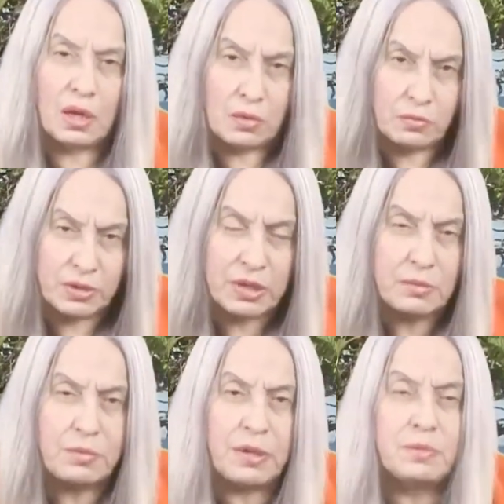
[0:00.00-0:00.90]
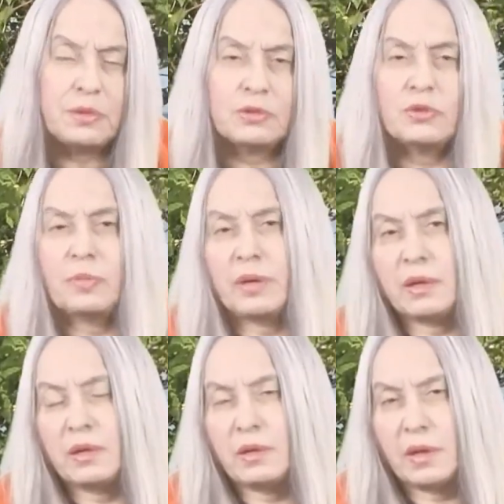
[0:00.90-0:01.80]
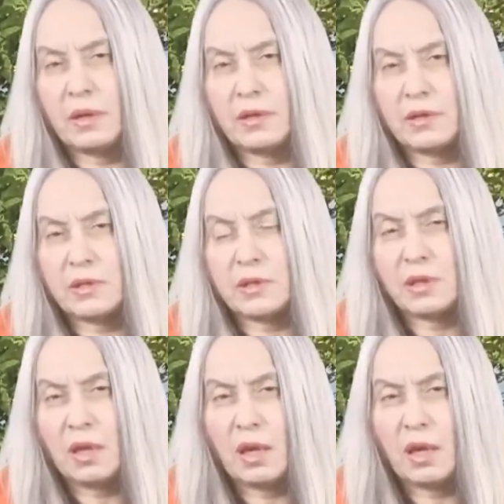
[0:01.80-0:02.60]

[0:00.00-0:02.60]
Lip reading: bring people to paradise.